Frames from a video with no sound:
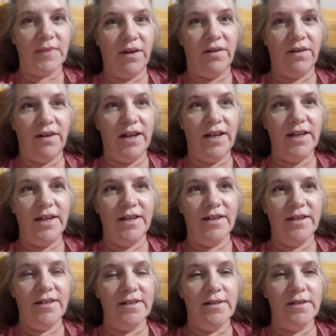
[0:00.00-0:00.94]
Alrighty
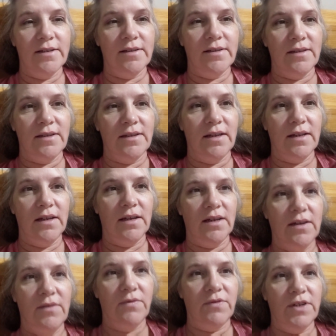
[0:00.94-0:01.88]
guys, Sunday
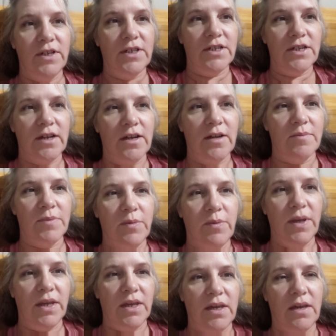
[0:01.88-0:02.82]
night, finishing up the
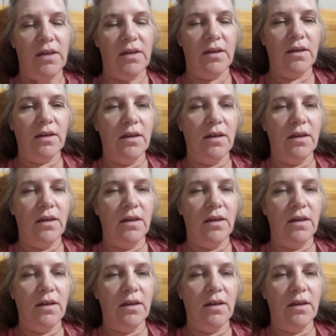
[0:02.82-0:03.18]
week.